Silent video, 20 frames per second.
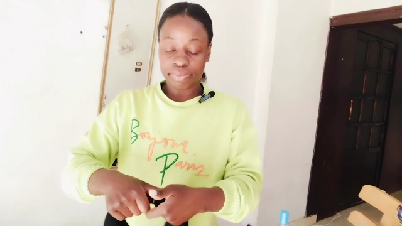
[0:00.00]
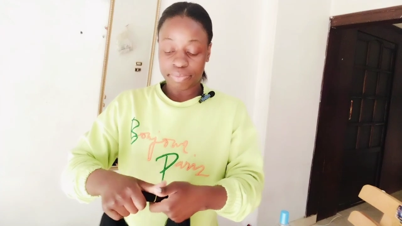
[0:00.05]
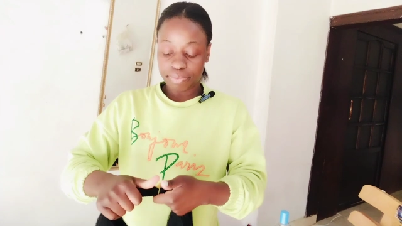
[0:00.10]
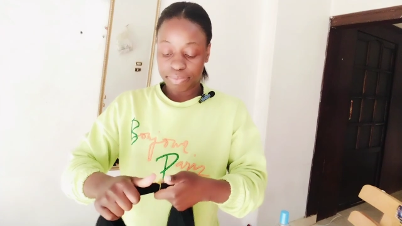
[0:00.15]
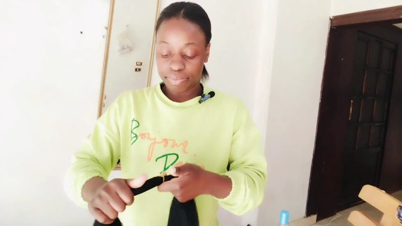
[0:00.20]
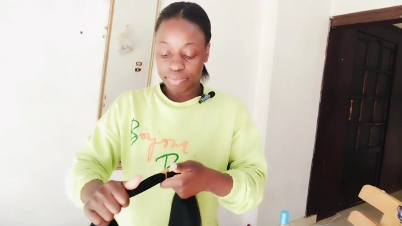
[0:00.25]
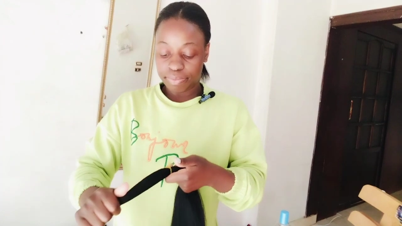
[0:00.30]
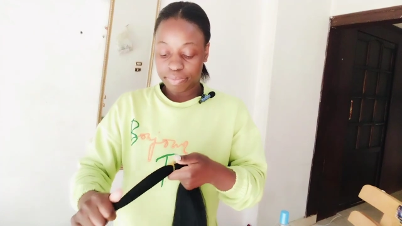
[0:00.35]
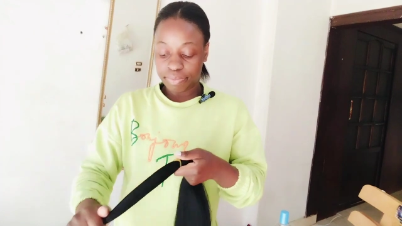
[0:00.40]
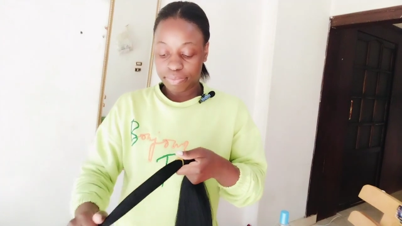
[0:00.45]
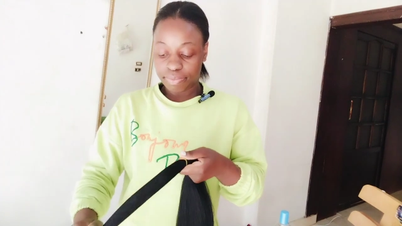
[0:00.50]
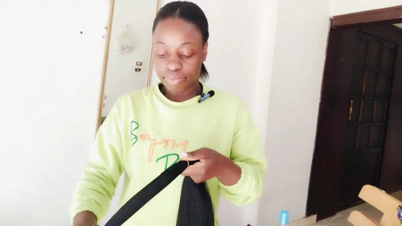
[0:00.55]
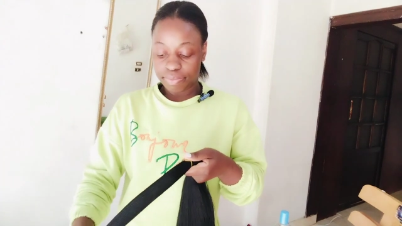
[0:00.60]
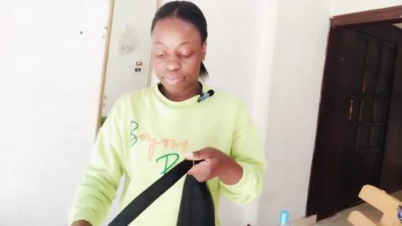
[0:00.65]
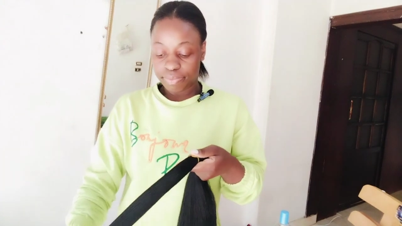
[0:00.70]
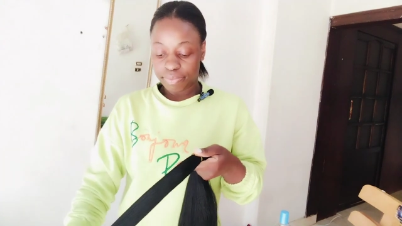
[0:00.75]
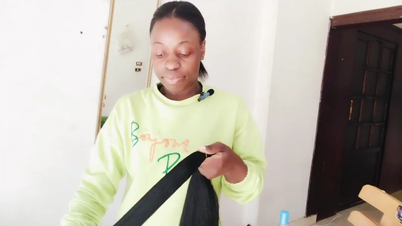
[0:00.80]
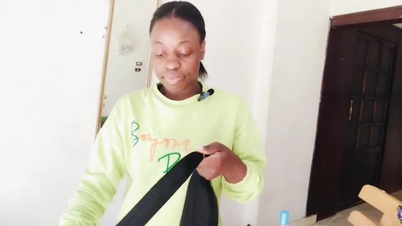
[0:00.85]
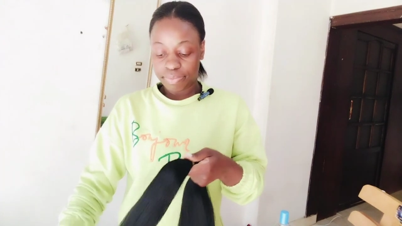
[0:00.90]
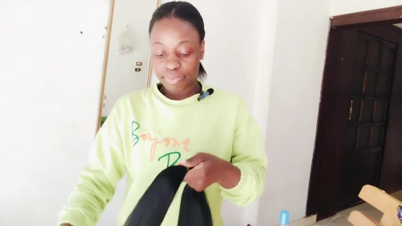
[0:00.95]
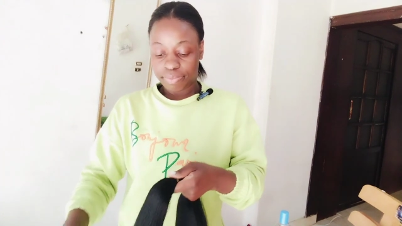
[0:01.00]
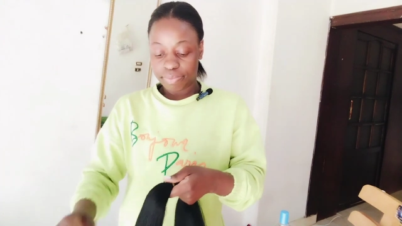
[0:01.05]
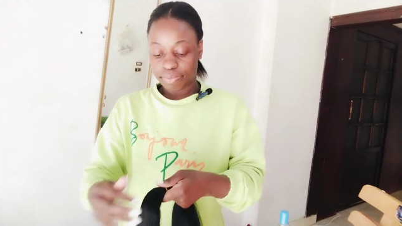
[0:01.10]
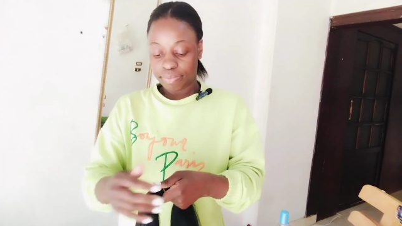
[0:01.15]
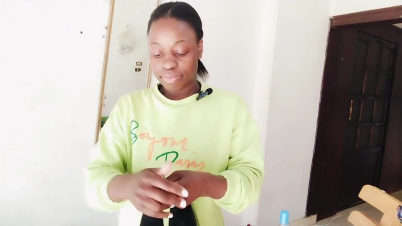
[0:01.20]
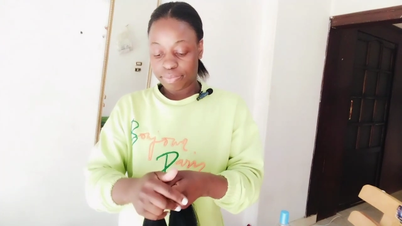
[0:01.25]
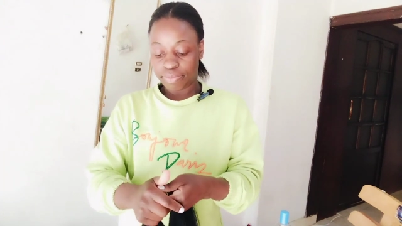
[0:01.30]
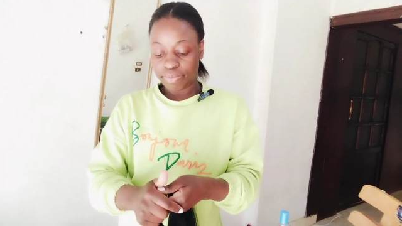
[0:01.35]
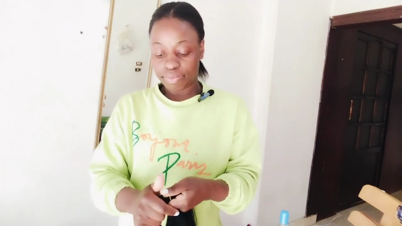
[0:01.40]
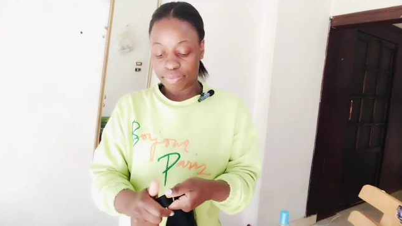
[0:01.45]

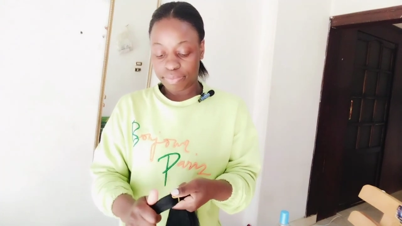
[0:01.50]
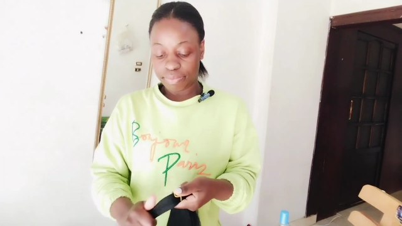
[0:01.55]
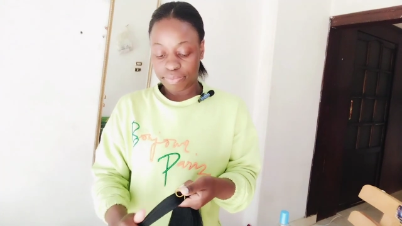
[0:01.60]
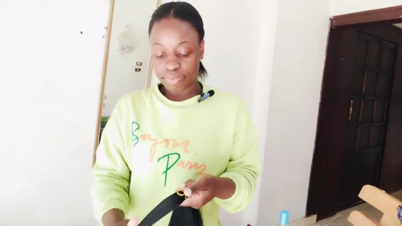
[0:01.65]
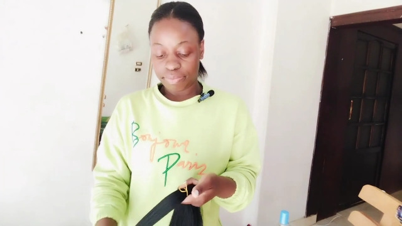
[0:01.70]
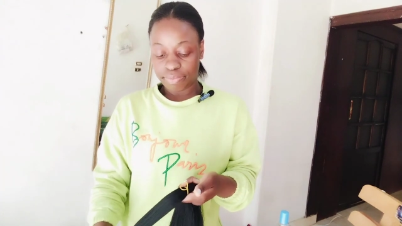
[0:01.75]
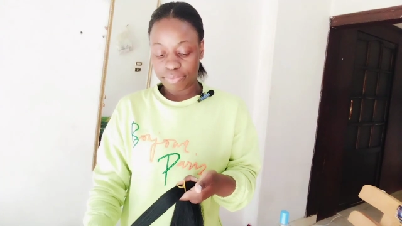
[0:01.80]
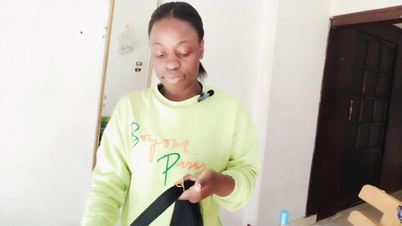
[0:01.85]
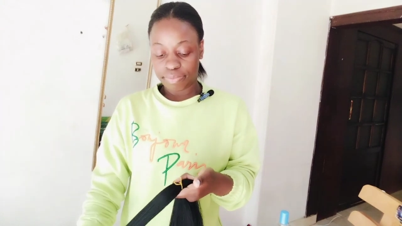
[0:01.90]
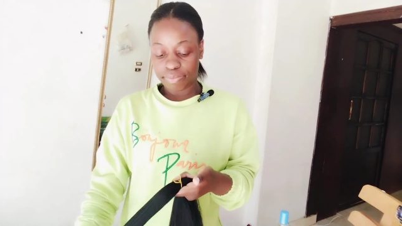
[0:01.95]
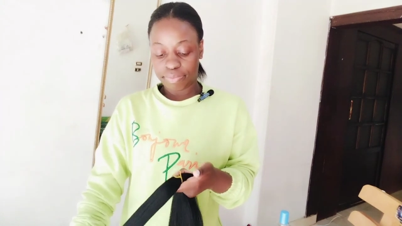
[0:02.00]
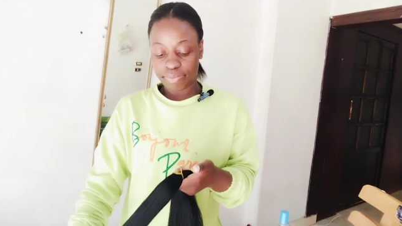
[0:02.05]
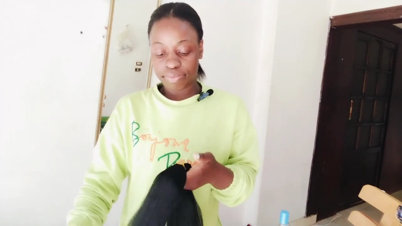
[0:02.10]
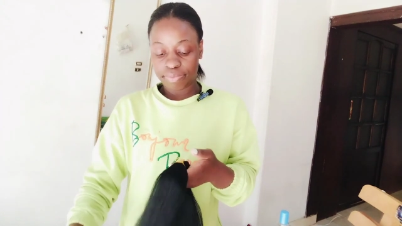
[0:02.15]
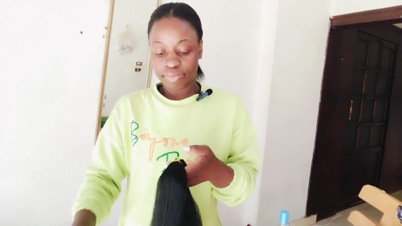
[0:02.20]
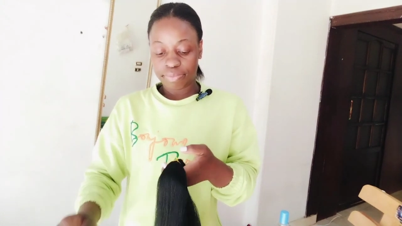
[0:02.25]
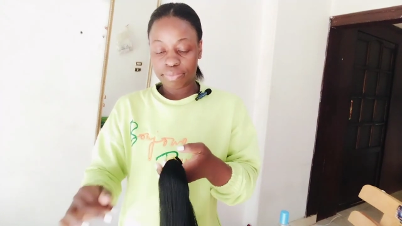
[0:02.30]
Nobody speaks.